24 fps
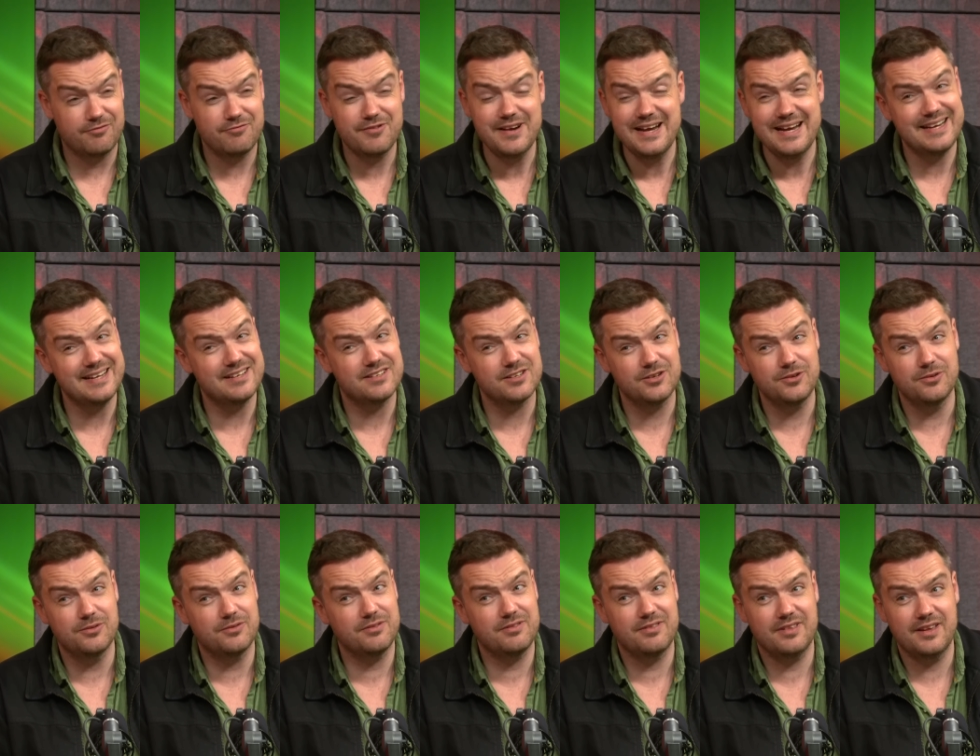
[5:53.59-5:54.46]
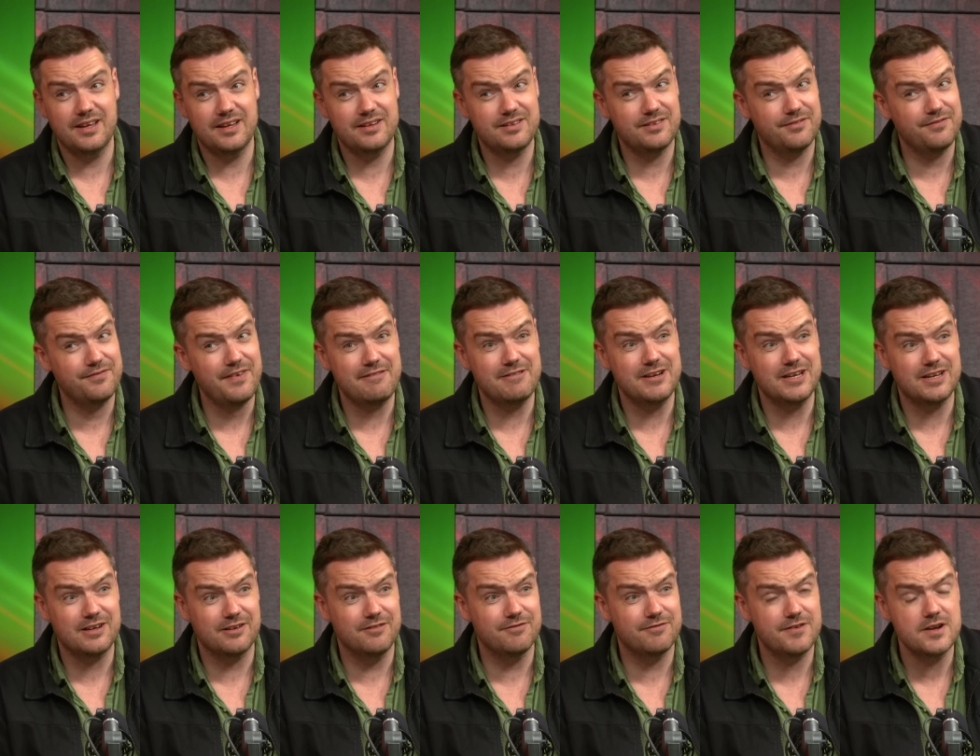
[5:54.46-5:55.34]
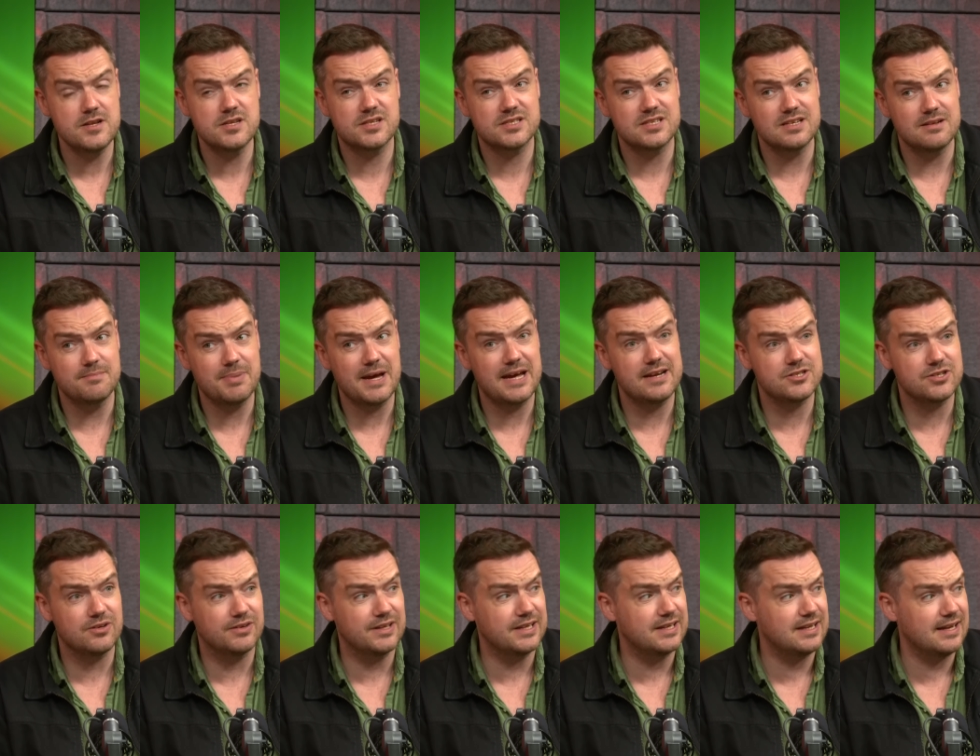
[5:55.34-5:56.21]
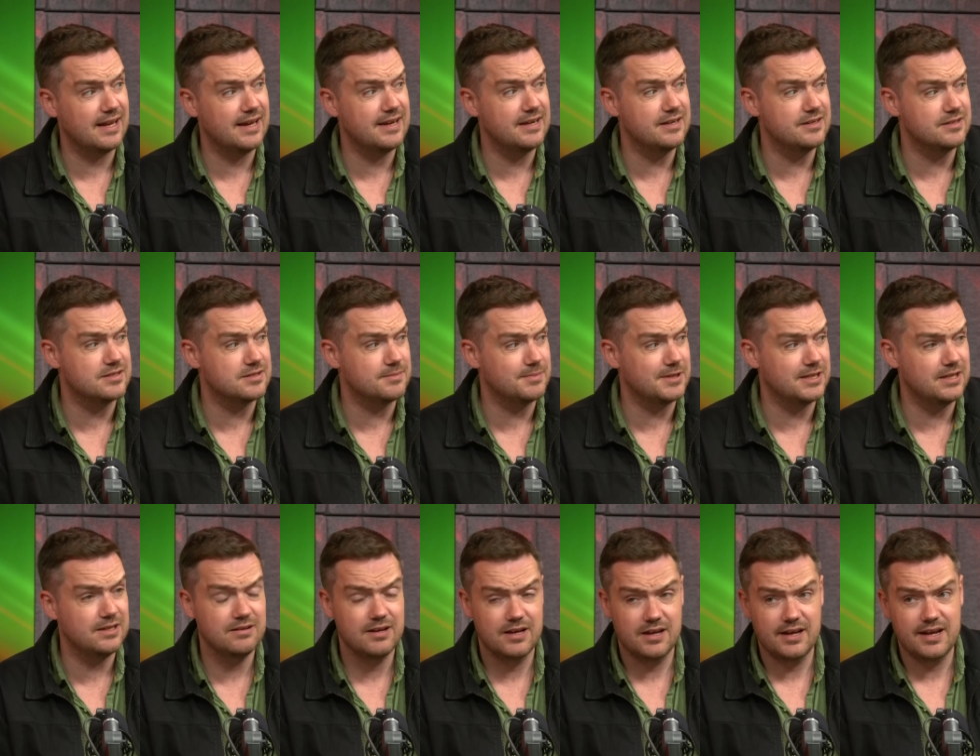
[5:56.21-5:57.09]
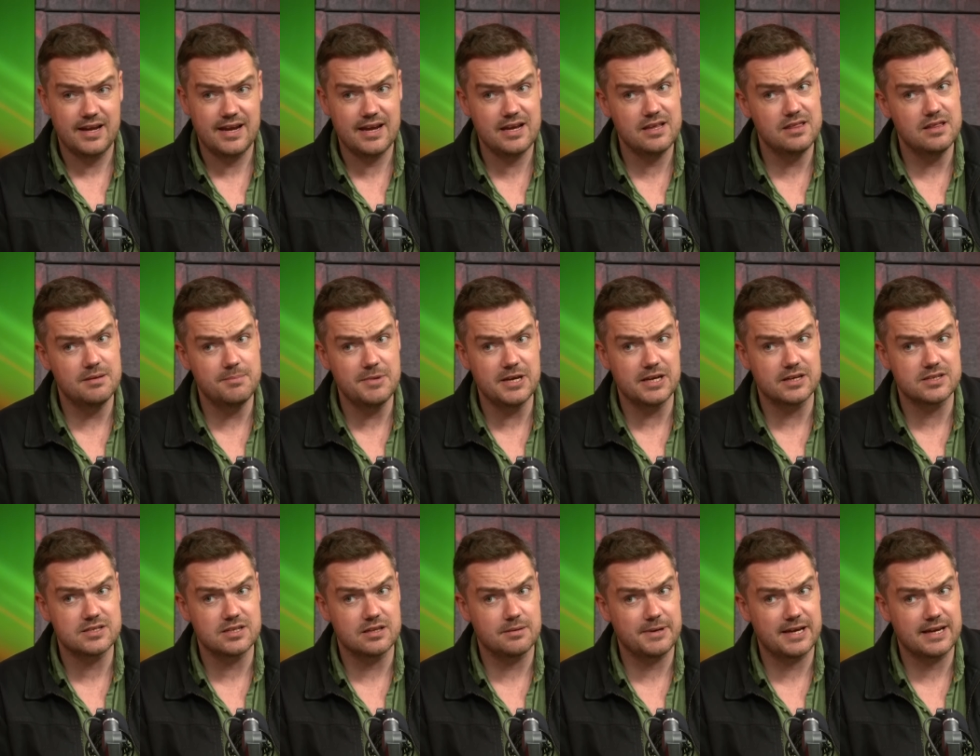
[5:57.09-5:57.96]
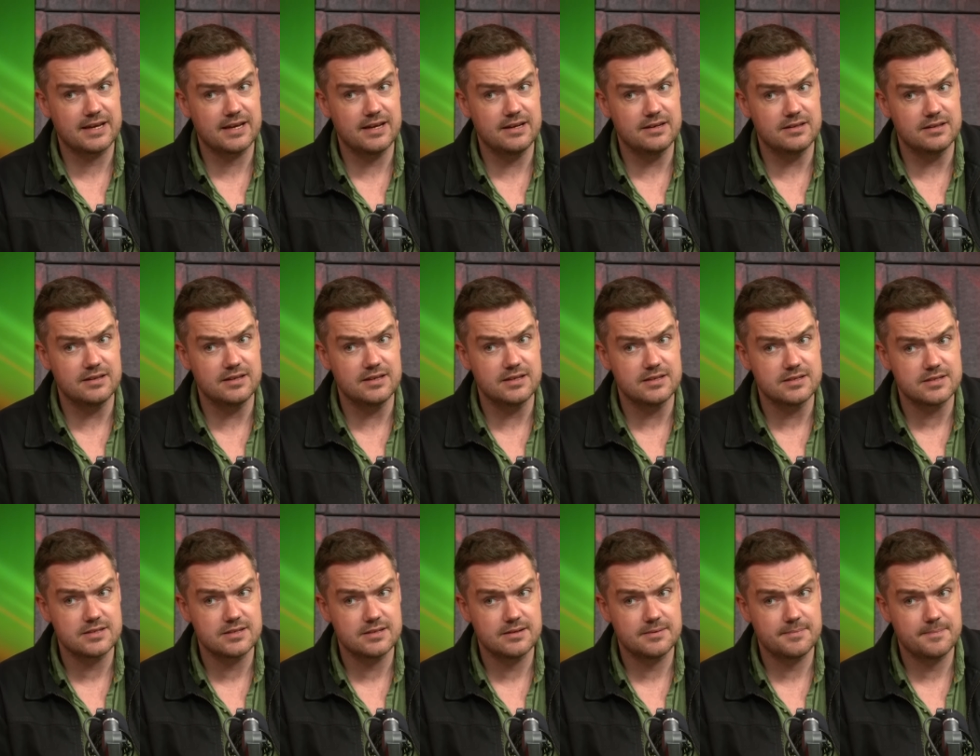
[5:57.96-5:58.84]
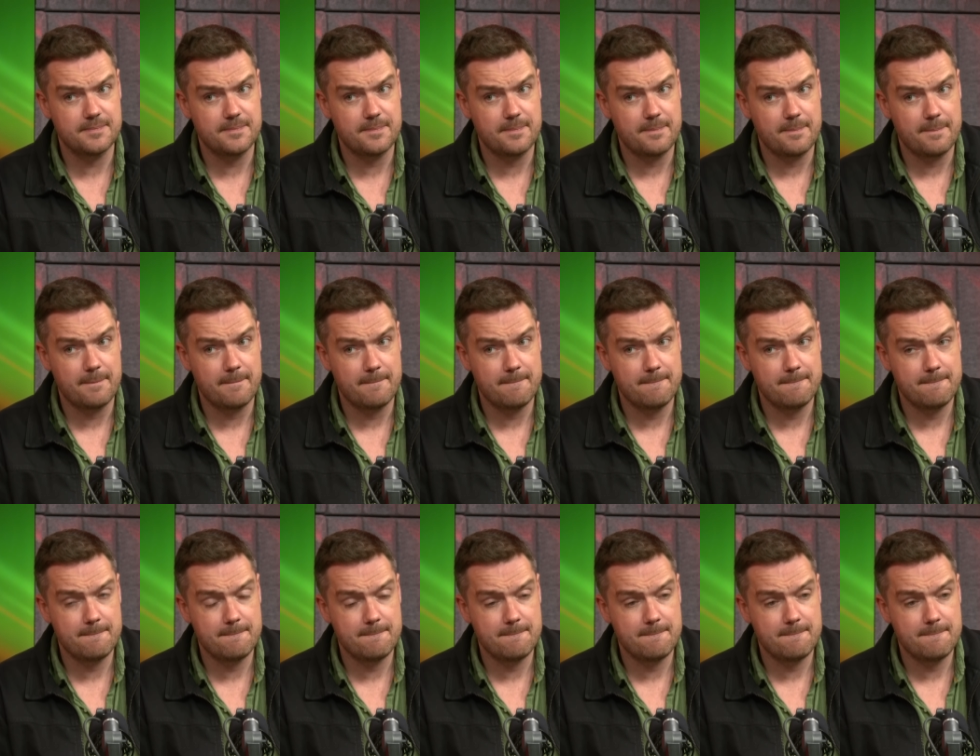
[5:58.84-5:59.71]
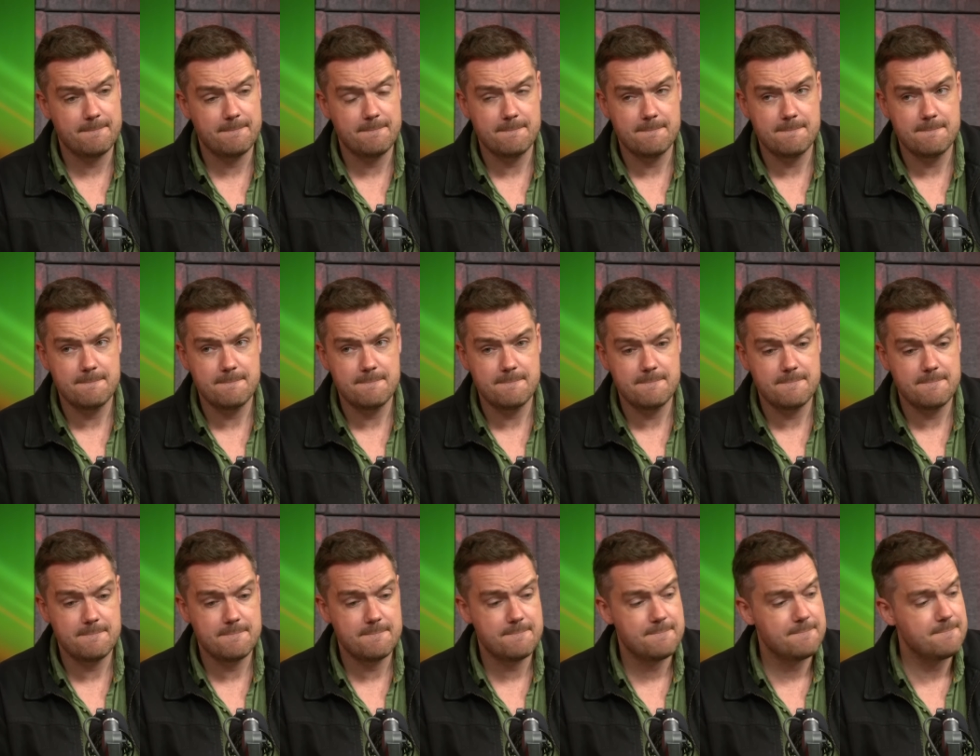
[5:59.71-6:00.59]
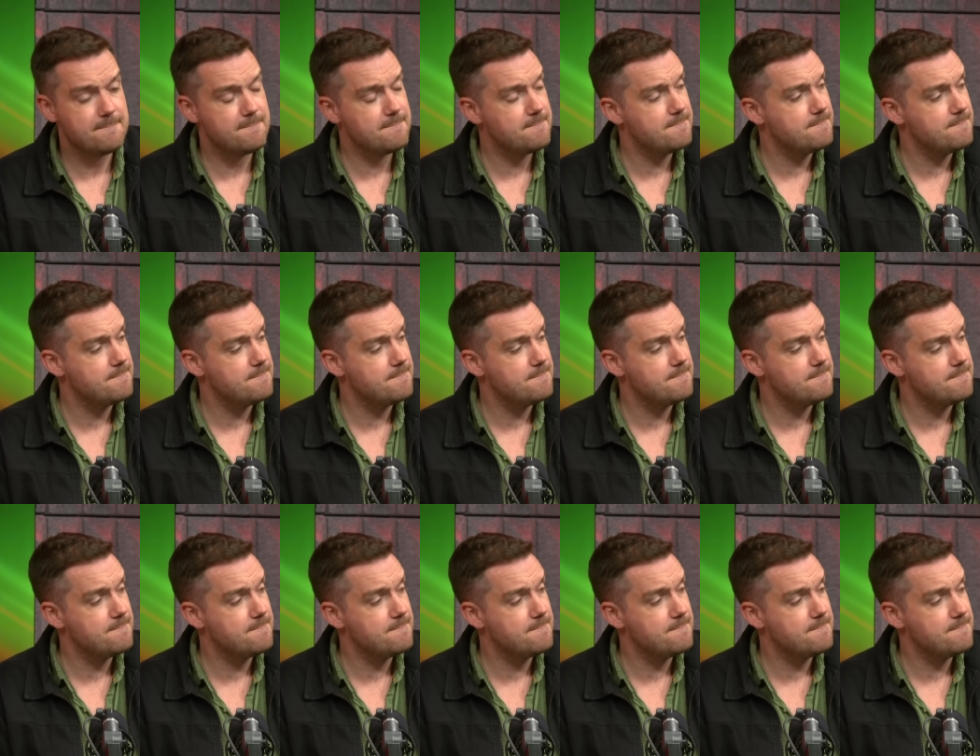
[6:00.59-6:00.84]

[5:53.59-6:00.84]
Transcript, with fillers: I really do. He's a very convincing bet, Johnny Clayton, to be in the mix at the back end of this. Your unseeded player, Glenn?